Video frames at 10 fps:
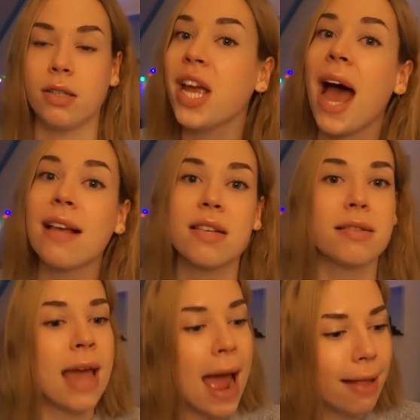She has a
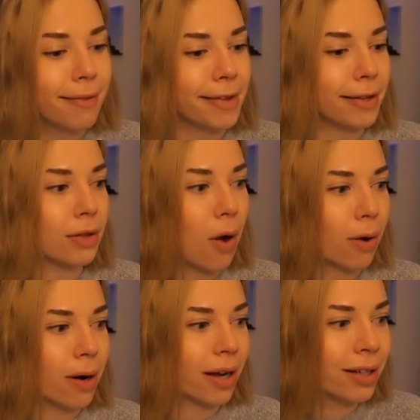talent, that
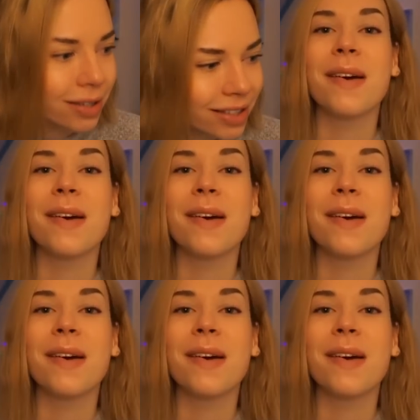Laura.